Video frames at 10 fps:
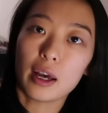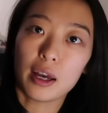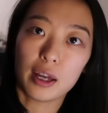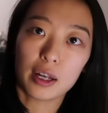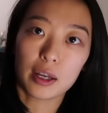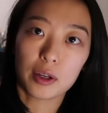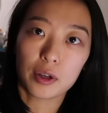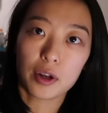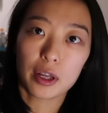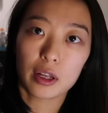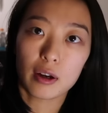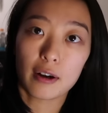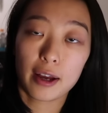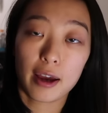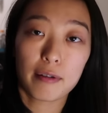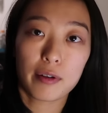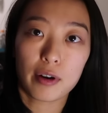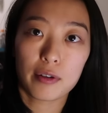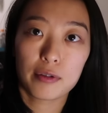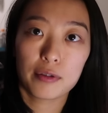And I got it a half
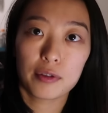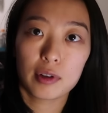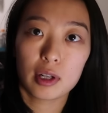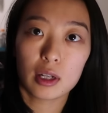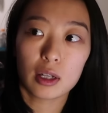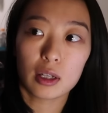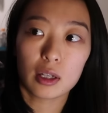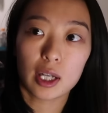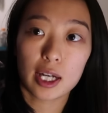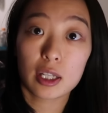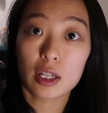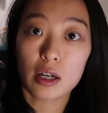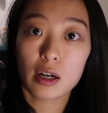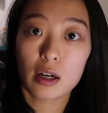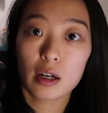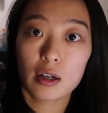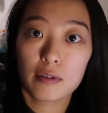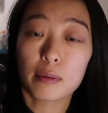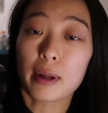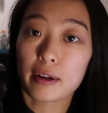off last year
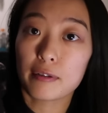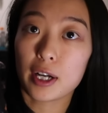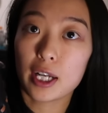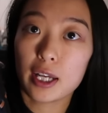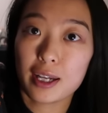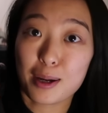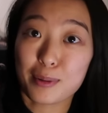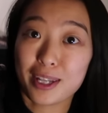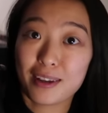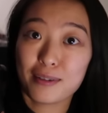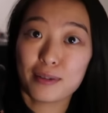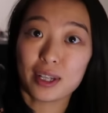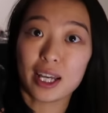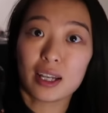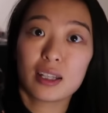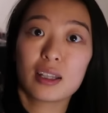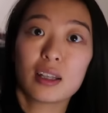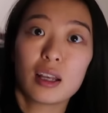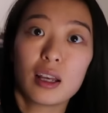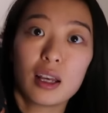for Black Friday, I believe.
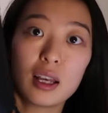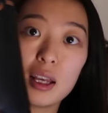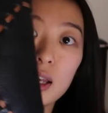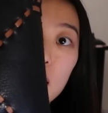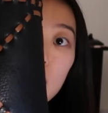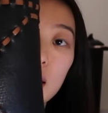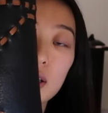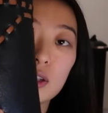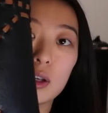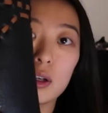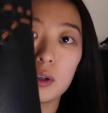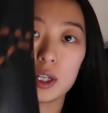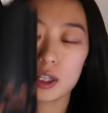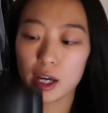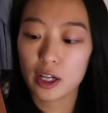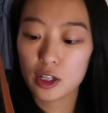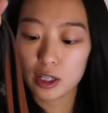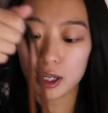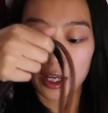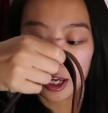Yes. So it's
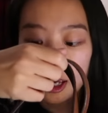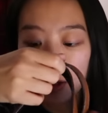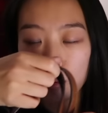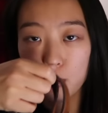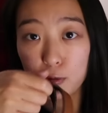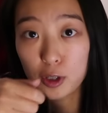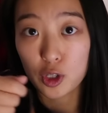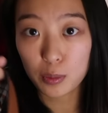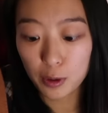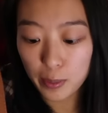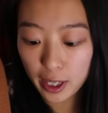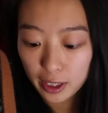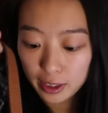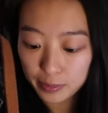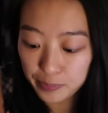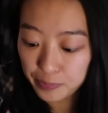actually a reversible bag.